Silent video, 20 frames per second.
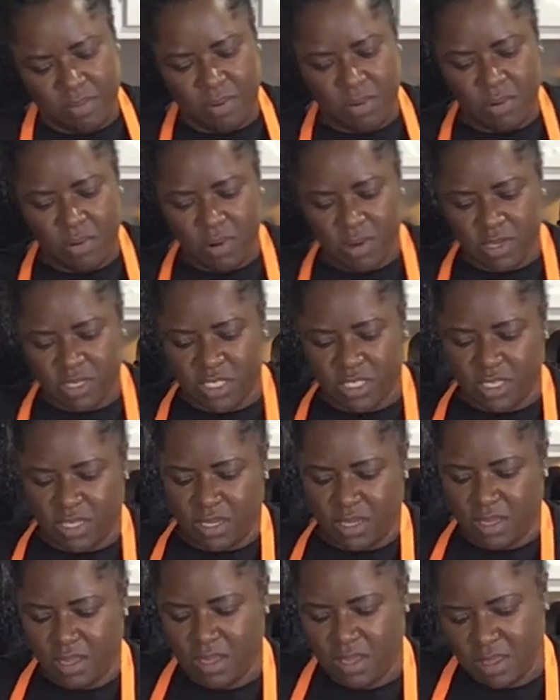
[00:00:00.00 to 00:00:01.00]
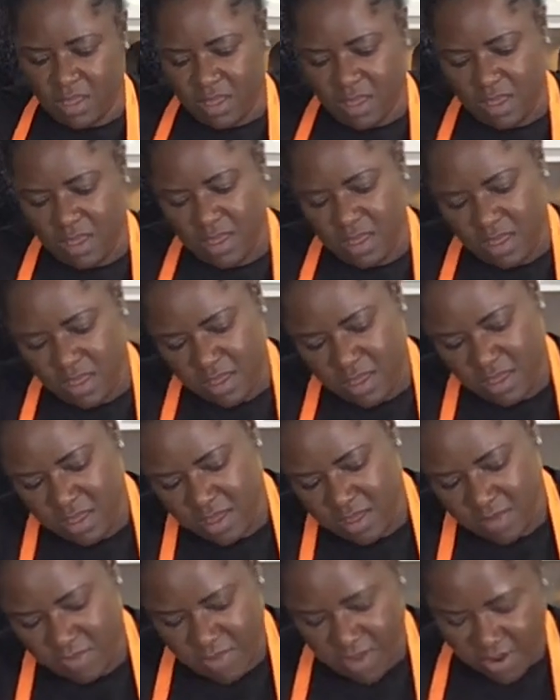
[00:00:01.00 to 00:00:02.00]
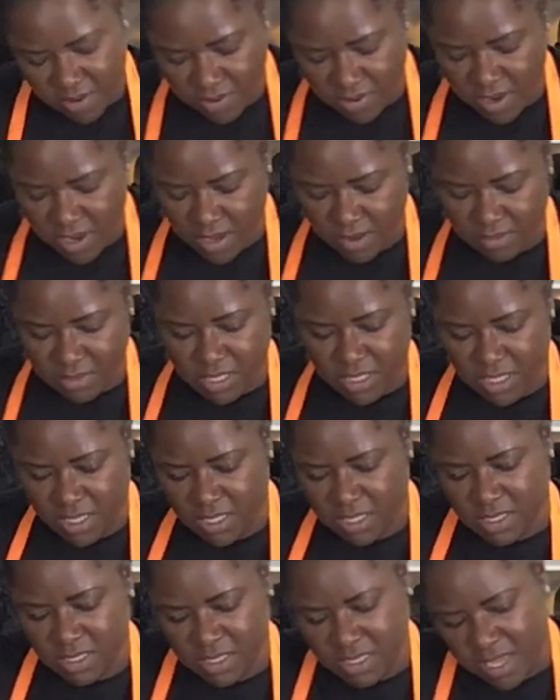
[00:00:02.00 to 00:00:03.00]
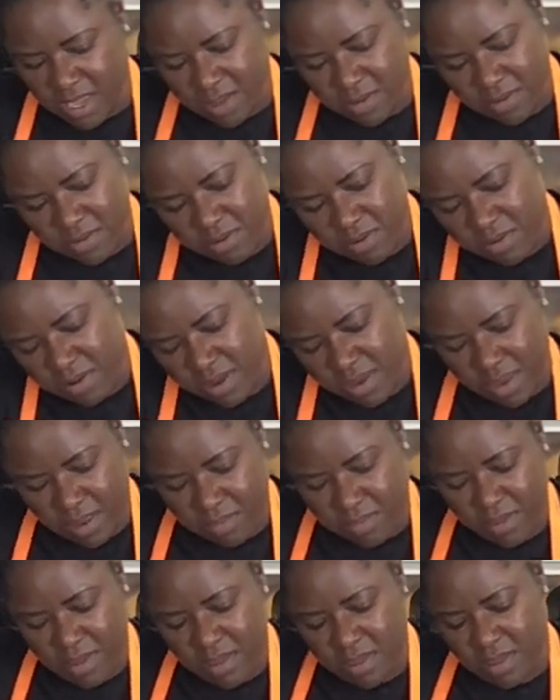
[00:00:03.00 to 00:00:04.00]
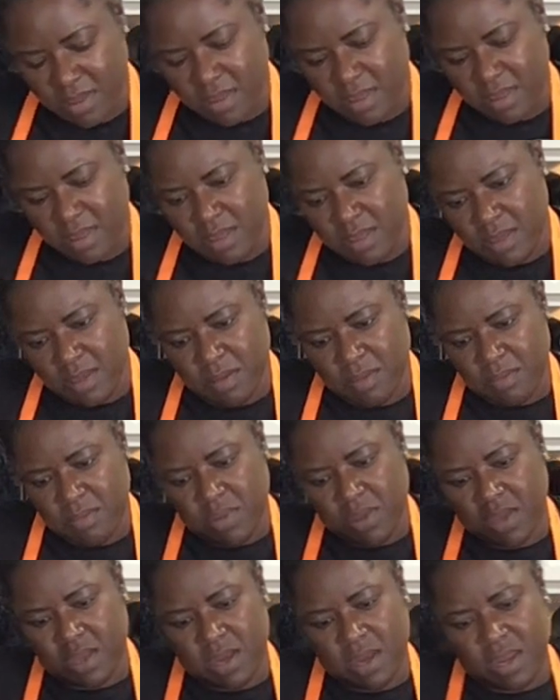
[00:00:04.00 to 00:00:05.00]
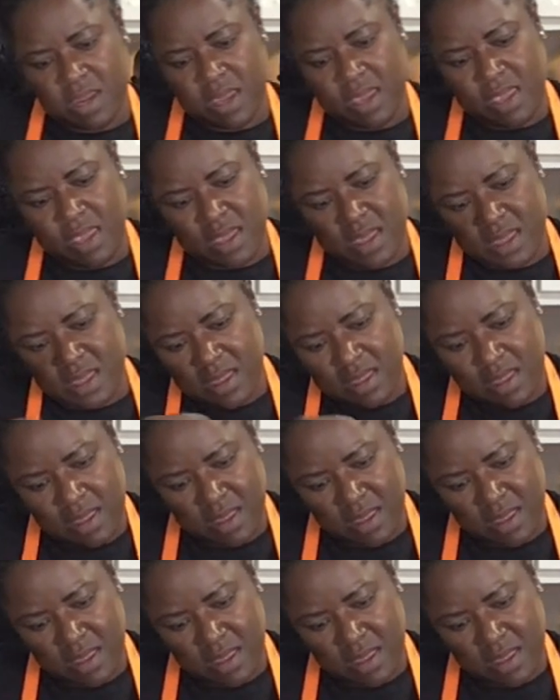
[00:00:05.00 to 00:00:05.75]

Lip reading: portion of my cream cheese and sour cream, put it in.